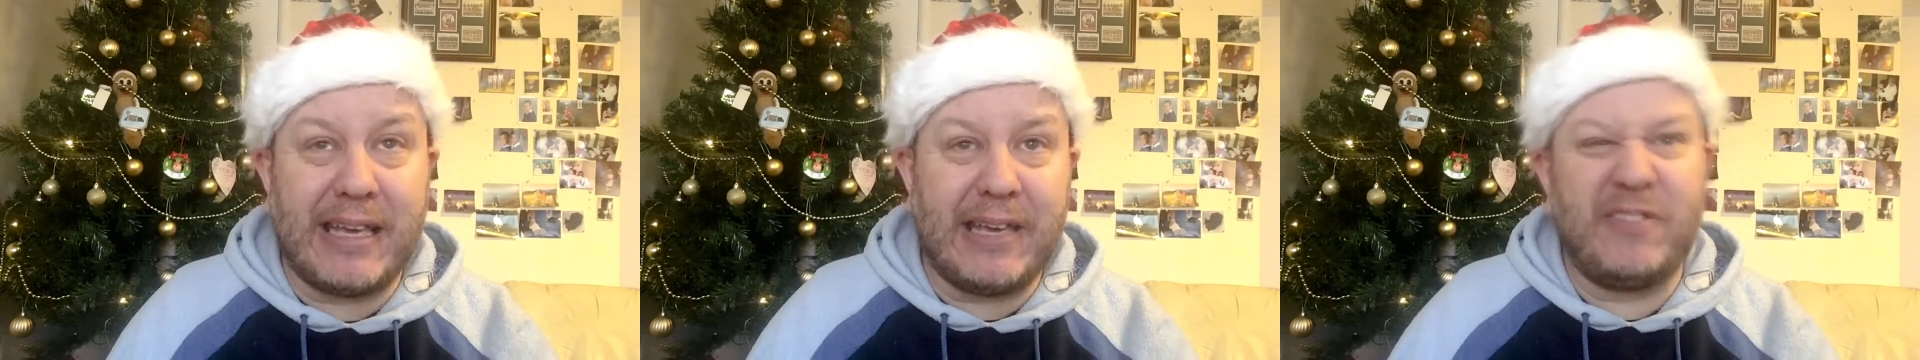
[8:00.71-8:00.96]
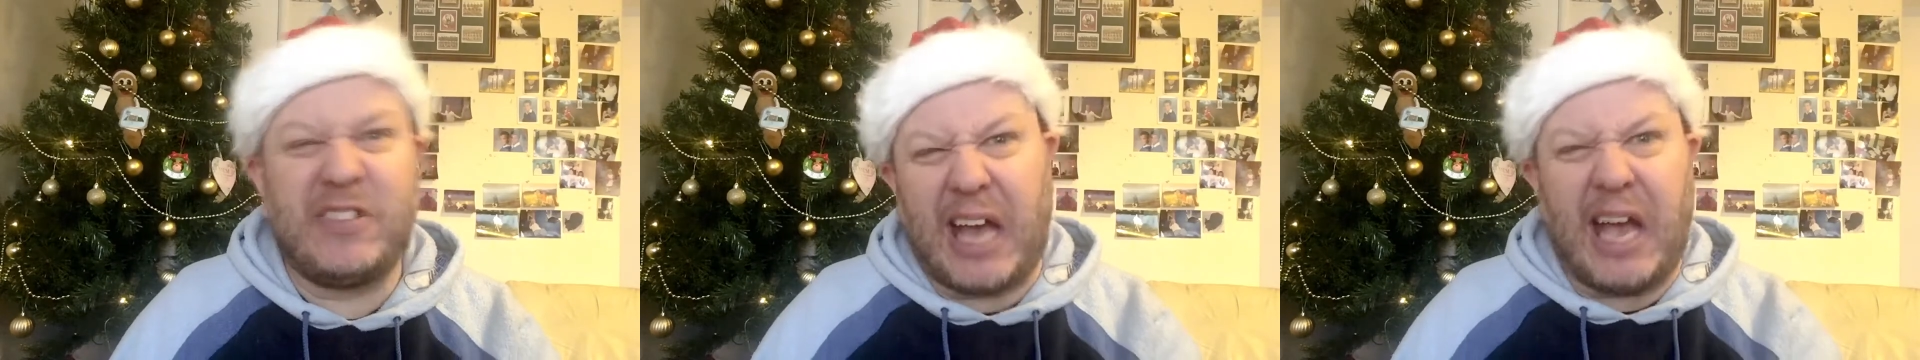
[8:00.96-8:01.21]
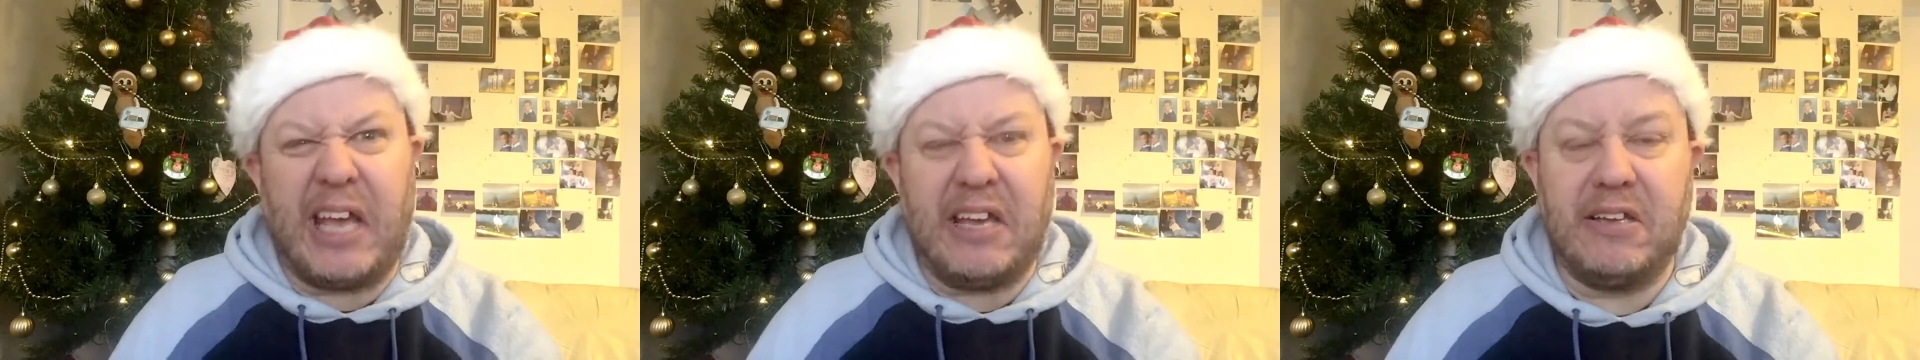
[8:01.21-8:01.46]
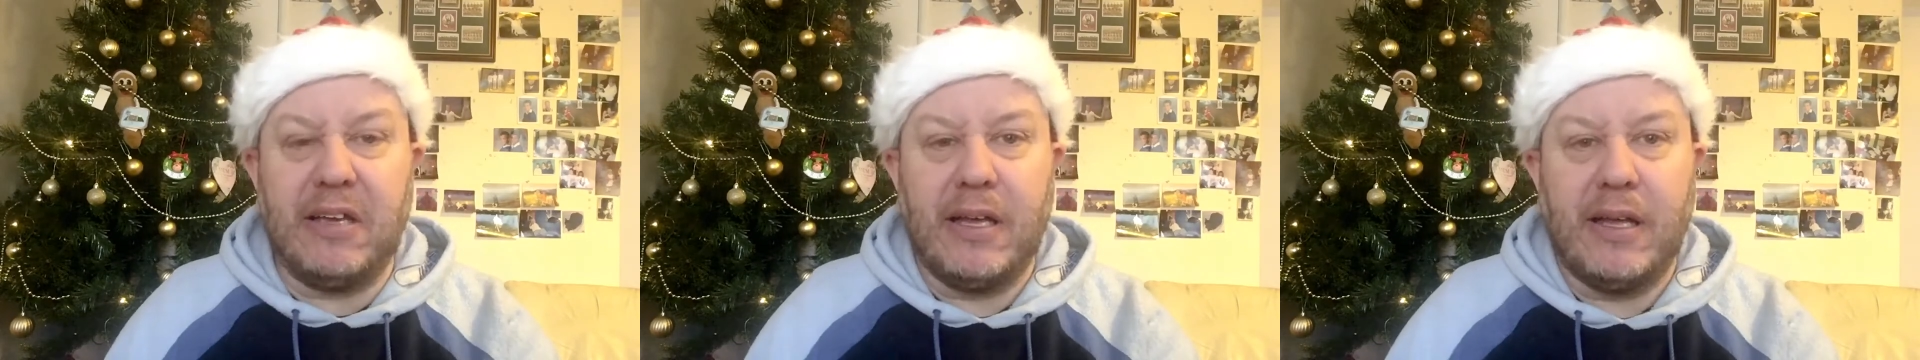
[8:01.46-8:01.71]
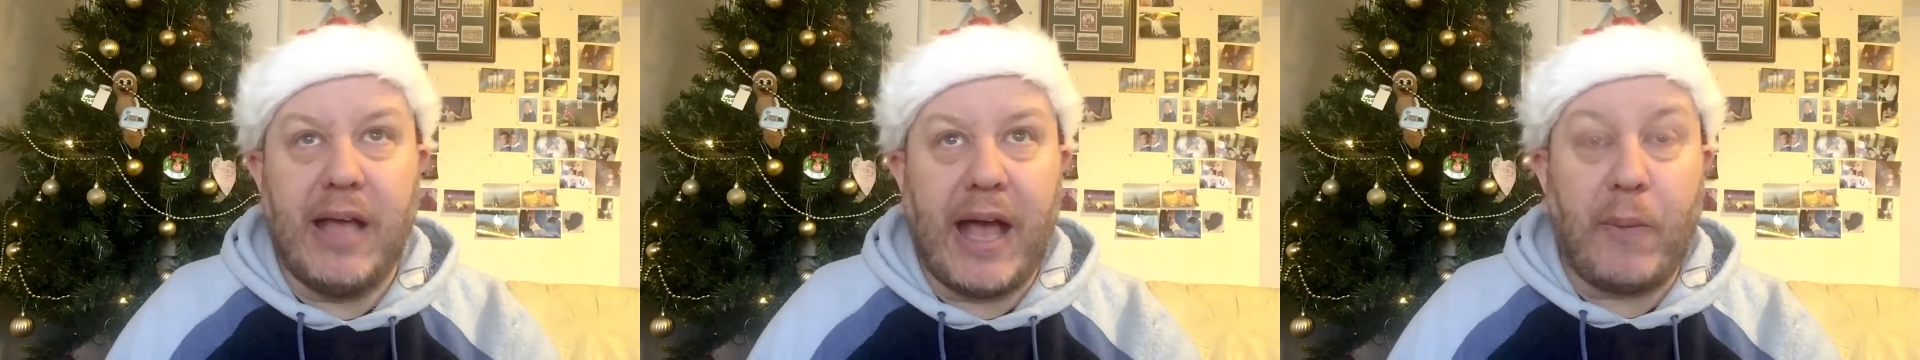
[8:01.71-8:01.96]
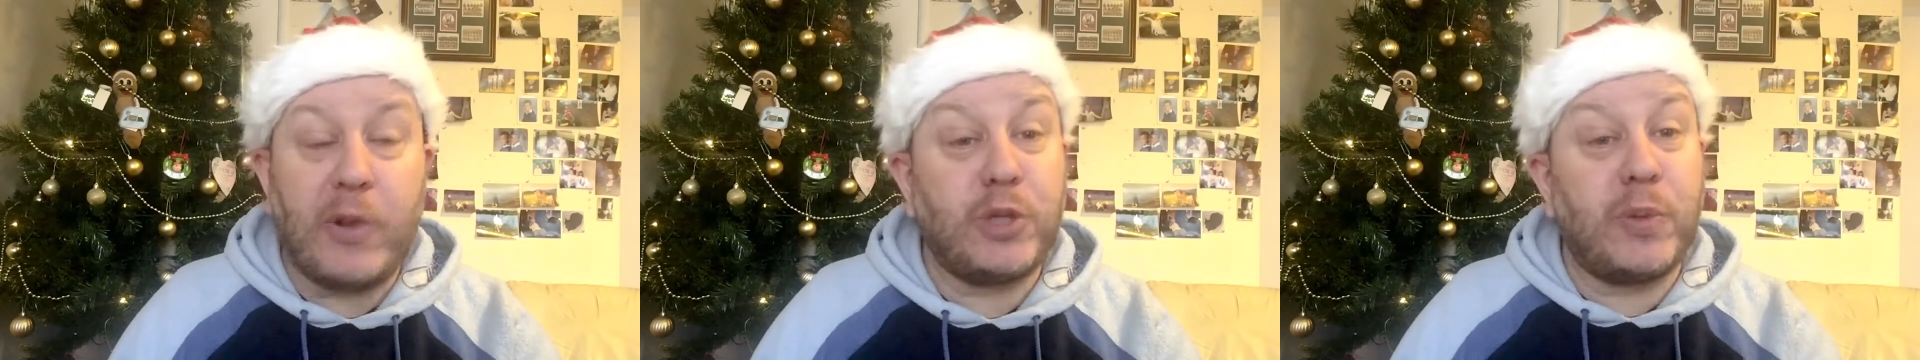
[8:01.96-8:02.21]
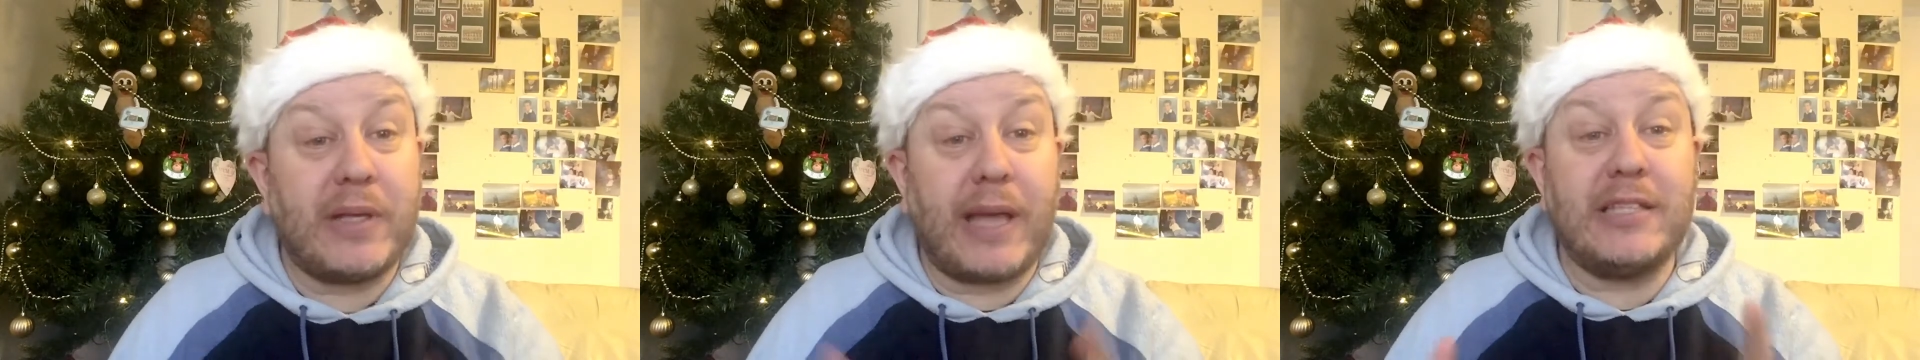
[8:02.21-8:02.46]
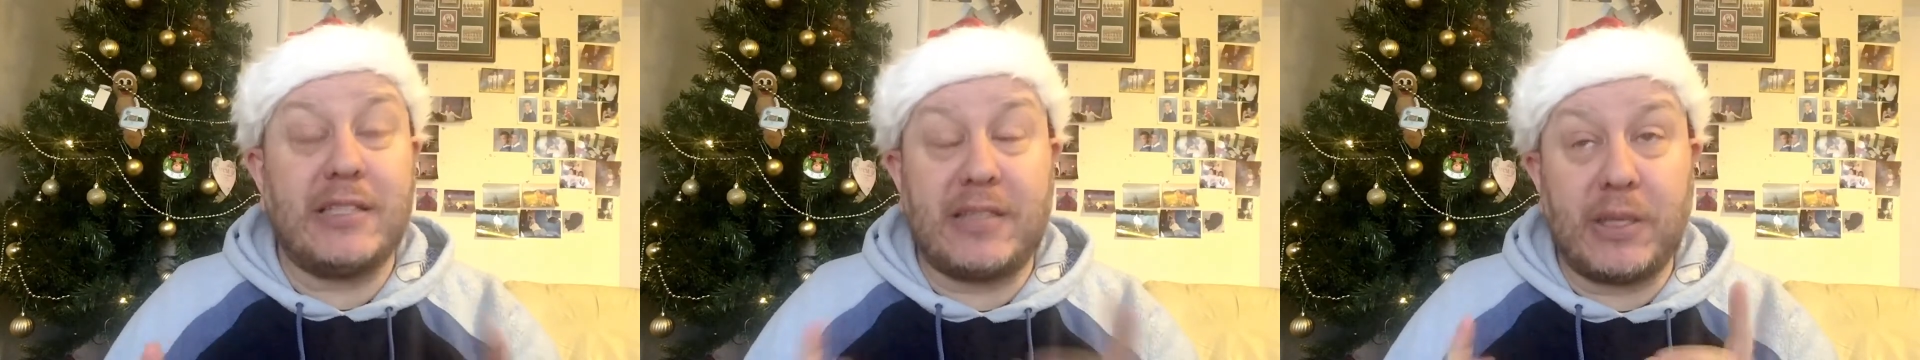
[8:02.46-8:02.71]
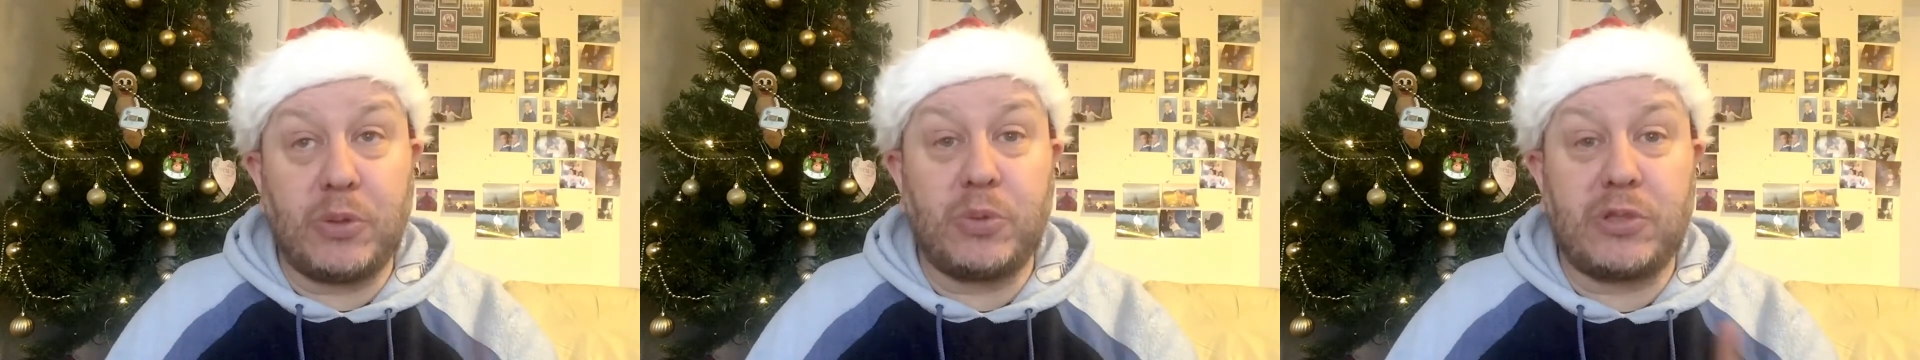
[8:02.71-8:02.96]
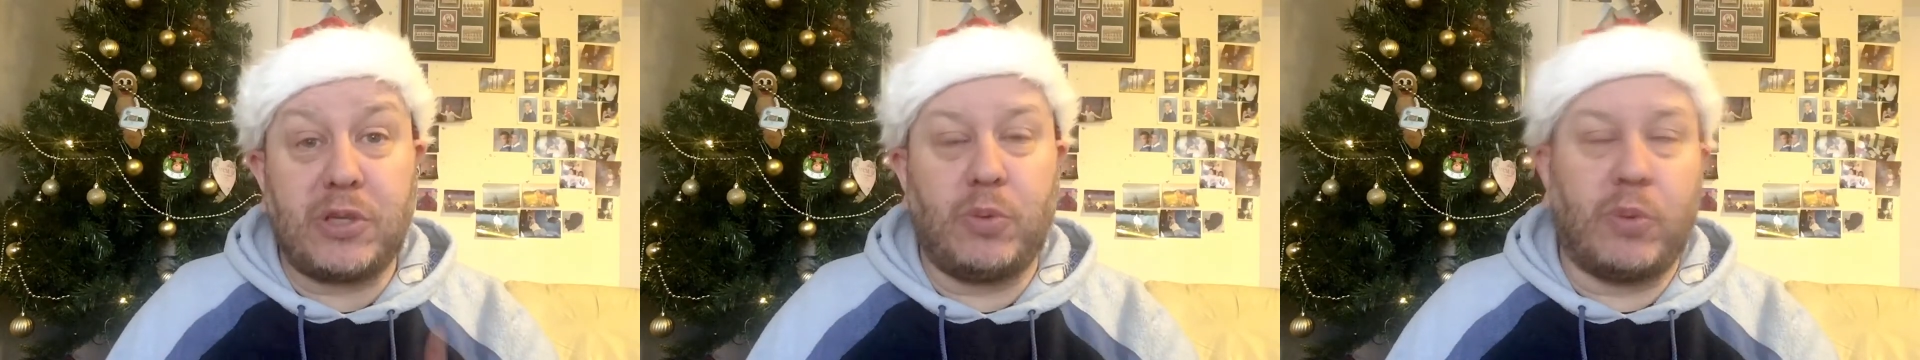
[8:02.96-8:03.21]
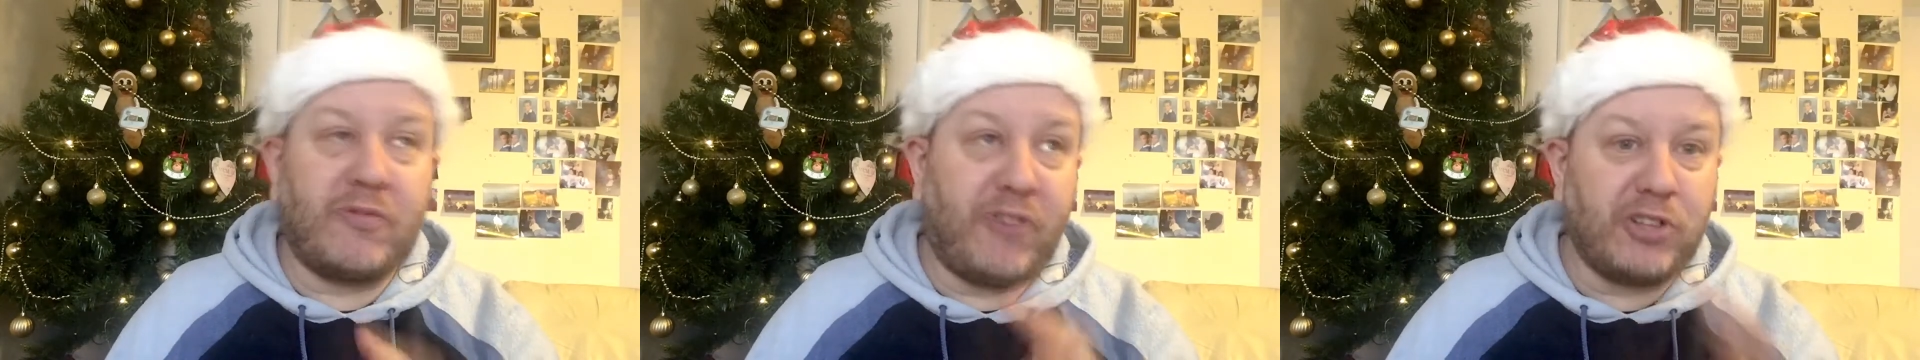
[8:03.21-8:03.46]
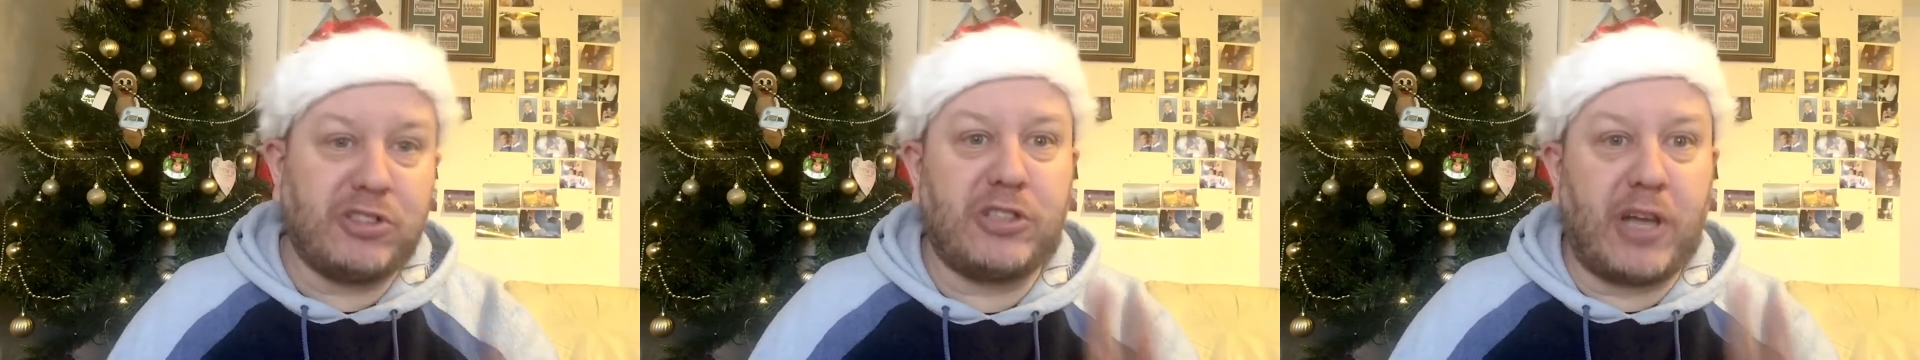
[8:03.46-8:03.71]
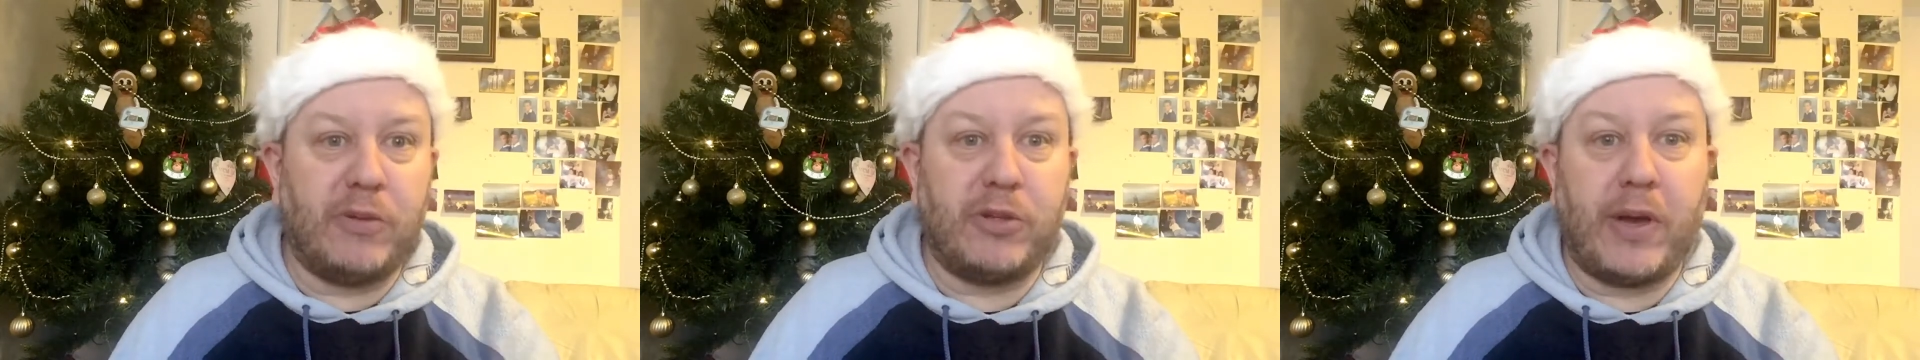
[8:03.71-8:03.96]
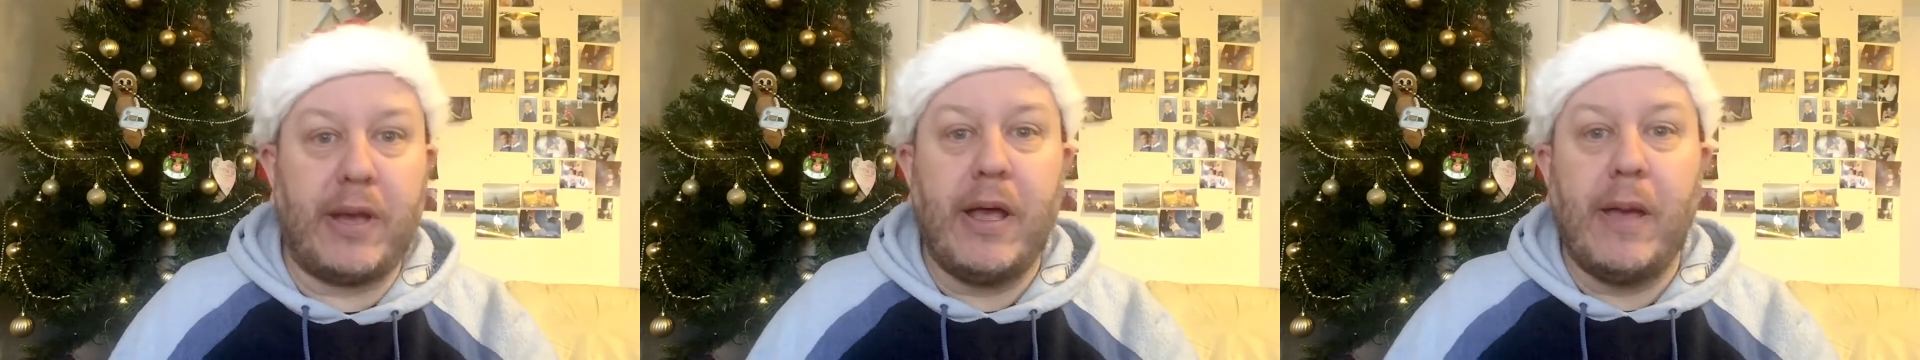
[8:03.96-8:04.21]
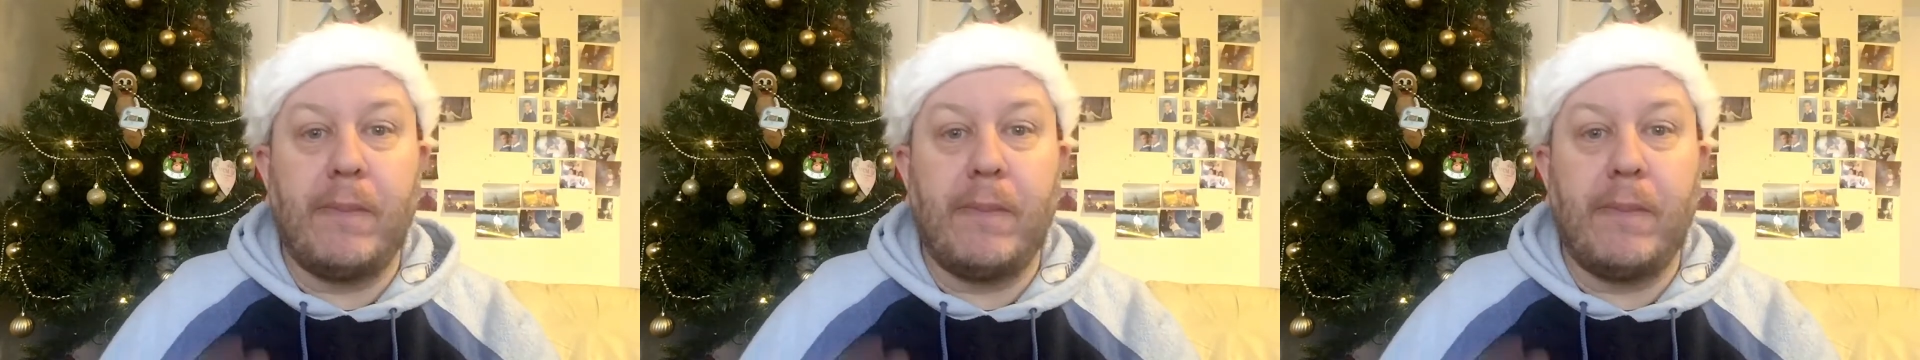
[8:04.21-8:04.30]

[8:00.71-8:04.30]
Eve day which we, they still do, well Foster don't do it,